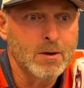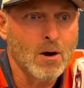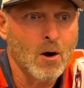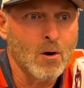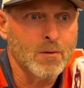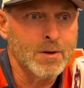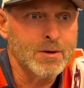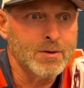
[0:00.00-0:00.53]

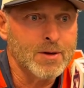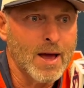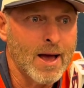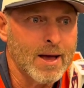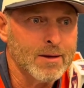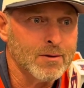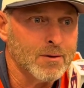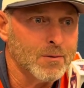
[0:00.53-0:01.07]
all these
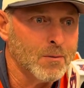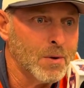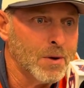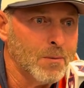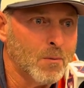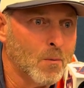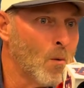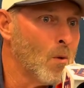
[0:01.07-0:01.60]
guys that
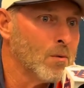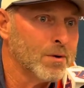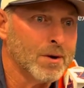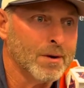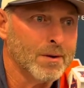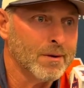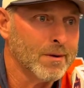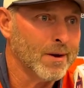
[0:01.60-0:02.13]
we want
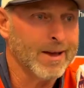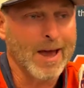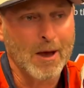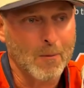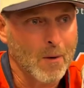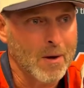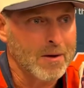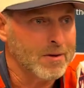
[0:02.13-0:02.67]
to,
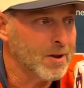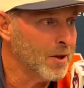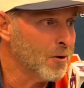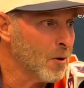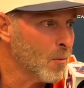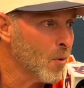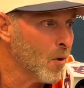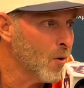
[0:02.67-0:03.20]
can't wait to get
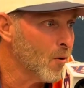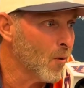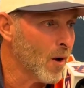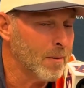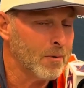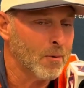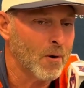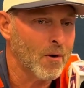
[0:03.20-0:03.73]
in our
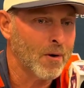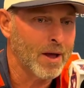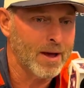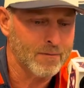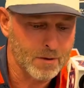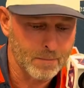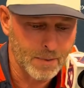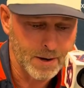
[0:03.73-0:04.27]
program that we already
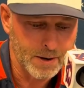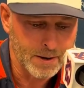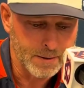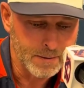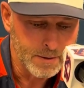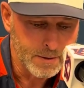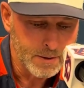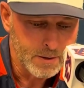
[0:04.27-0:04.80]
have committed,
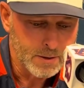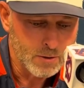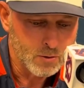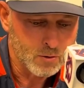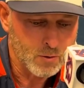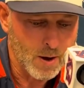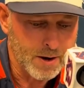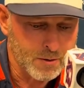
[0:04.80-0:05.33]

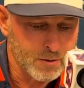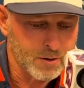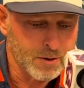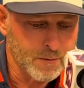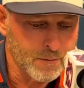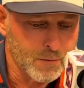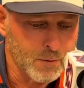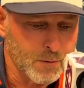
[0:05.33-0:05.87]
trying to
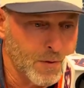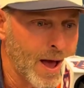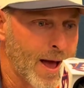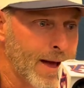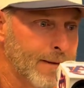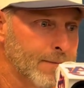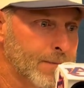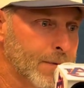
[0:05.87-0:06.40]
sift through
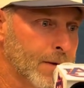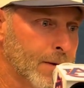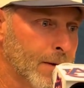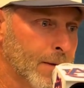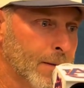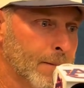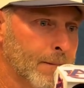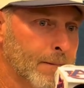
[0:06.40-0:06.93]
that
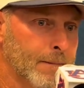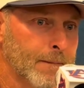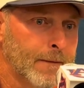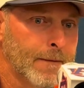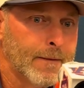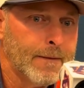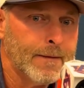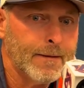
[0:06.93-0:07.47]

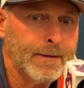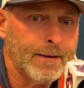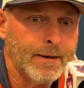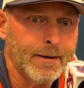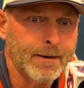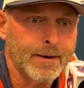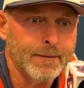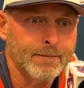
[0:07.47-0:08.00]

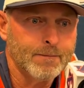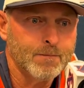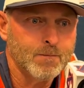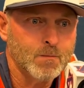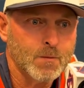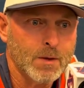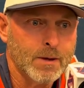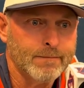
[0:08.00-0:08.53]
and
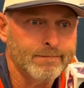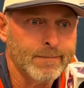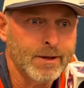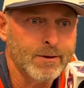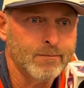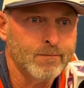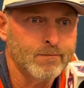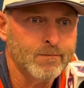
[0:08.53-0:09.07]

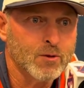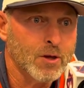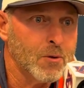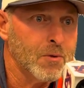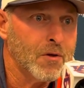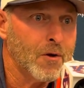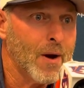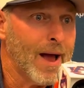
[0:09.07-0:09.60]
see
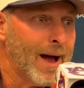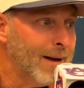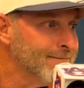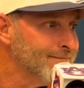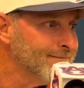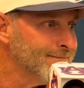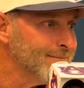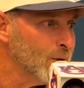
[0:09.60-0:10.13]
where they're at.
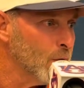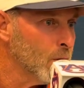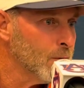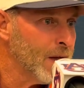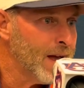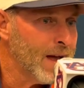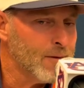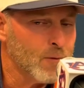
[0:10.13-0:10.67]
You know,
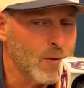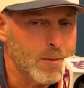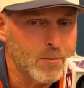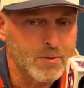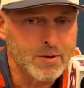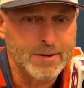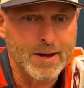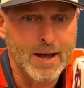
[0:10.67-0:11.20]
they have
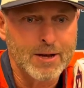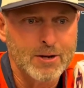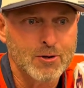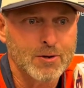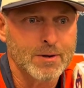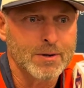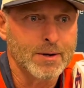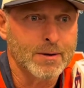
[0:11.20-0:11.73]

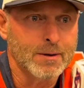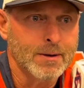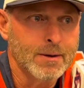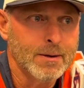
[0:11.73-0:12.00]
representation, and